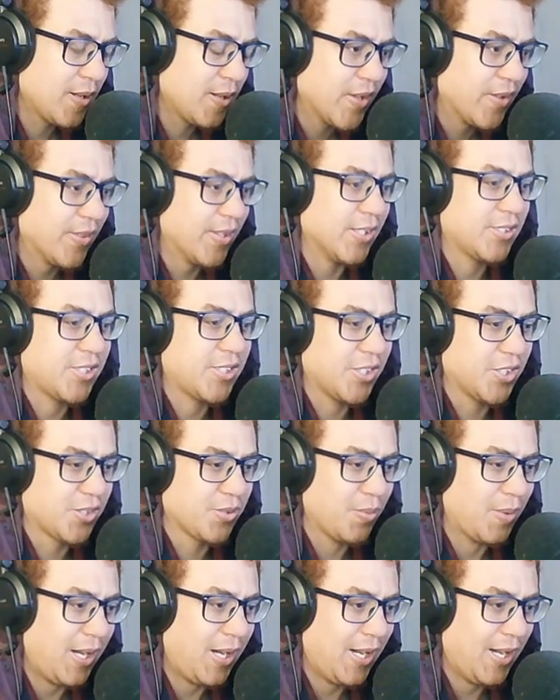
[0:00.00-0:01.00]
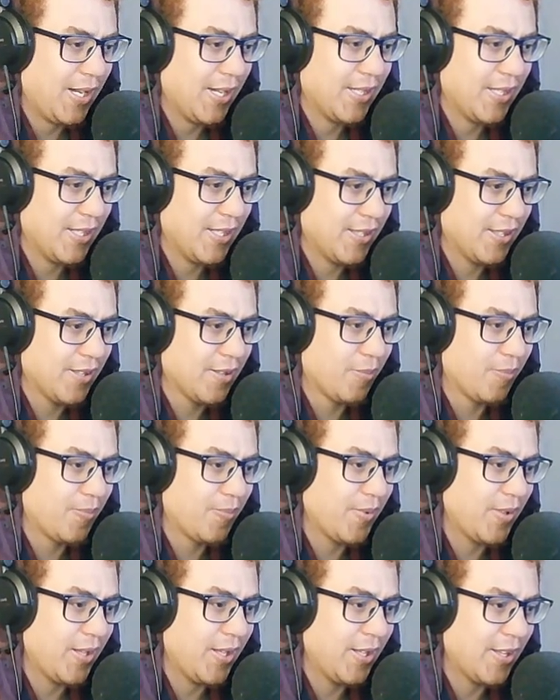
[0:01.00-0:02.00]
This is why in
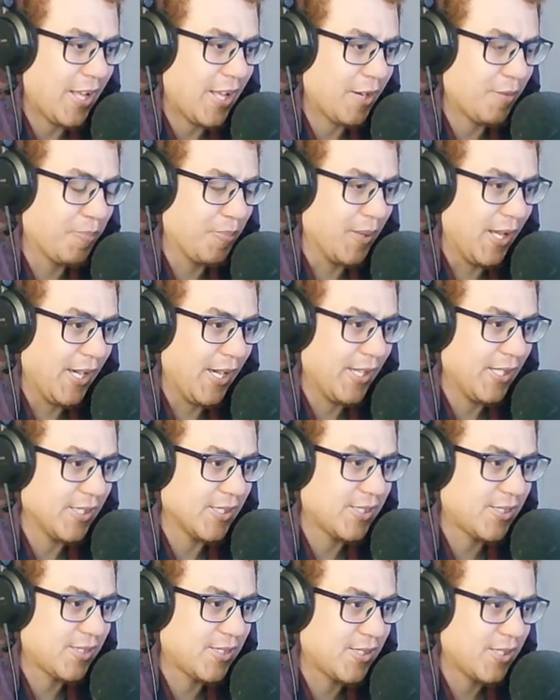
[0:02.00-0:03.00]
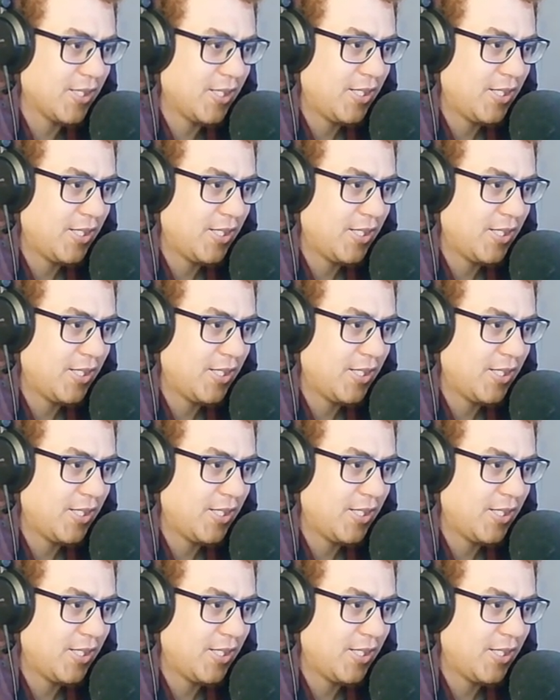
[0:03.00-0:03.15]
that place,